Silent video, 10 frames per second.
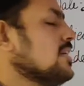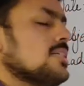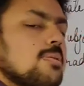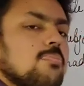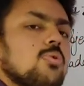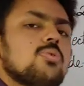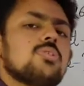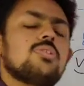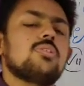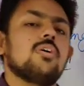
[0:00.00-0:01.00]

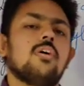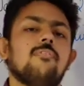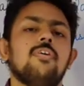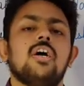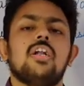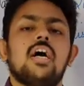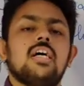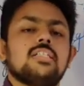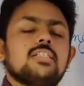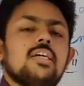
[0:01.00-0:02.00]
suppose we are
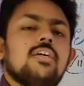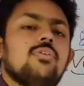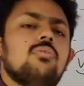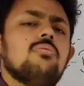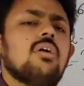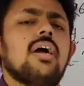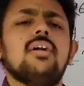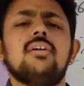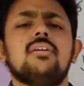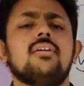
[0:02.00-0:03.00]
asking you write
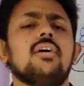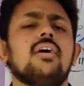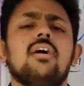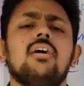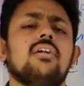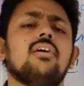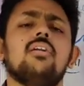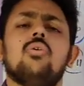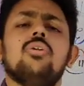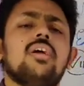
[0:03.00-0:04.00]
an article
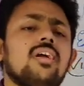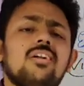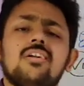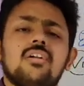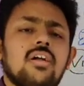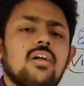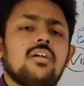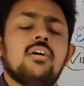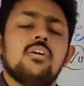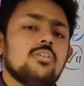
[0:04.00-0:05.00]
on internet.
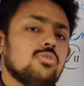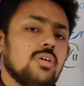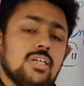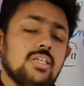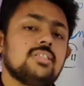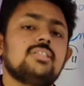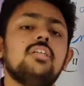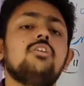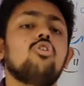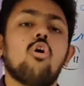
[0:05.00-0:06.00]
So it is
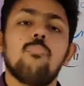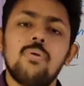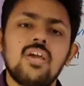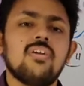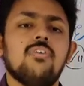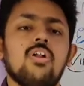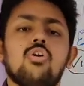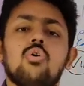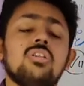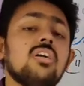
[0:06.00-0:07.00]
the topic given,
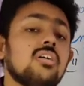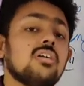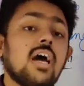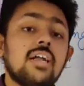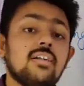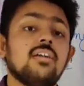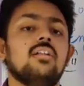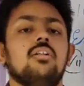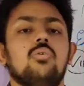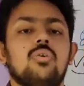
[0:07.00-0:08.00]
not the
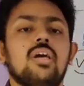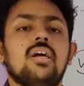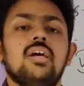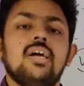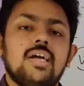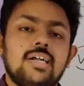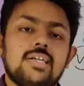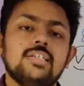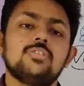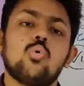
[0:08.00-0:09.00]
title. Okay, it
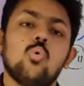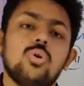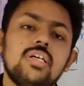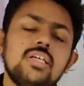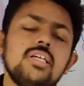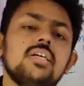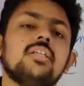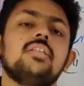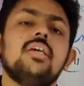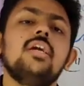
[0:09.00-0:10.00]
is only
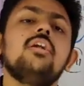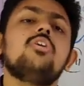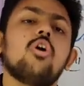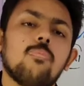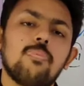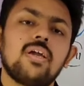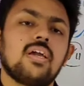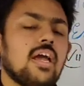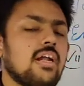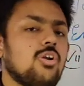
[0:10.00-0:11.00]
the topic
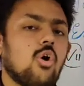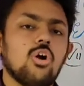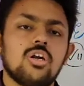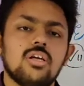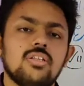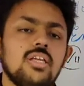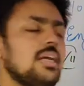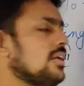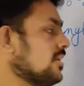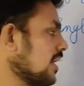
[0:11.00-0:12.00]
and not
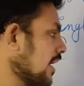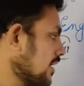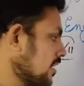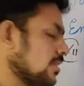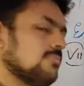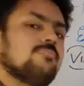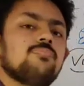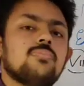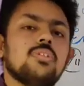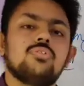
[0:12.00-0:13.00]
the title.
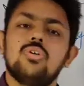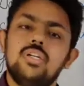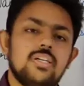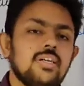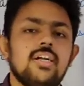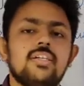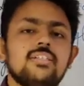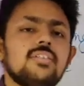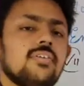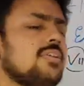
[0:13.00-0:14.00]
So internet
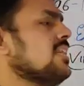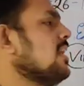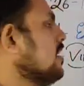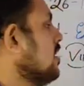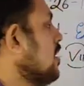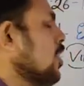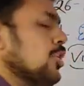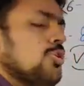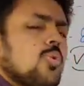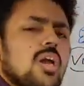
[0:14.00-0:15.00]
is given there.
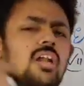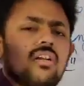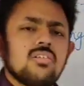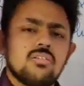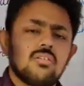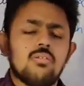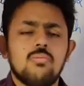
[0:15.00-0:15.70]
You can